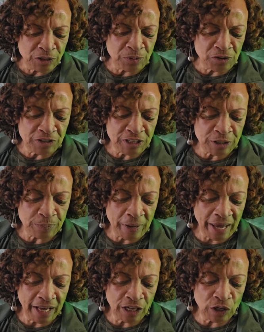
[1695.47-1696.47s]
Spirit says
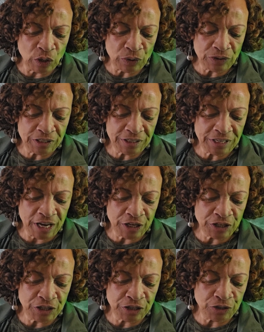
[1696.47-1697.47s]
pay close
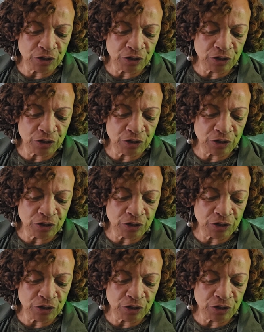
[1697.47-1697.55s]
attention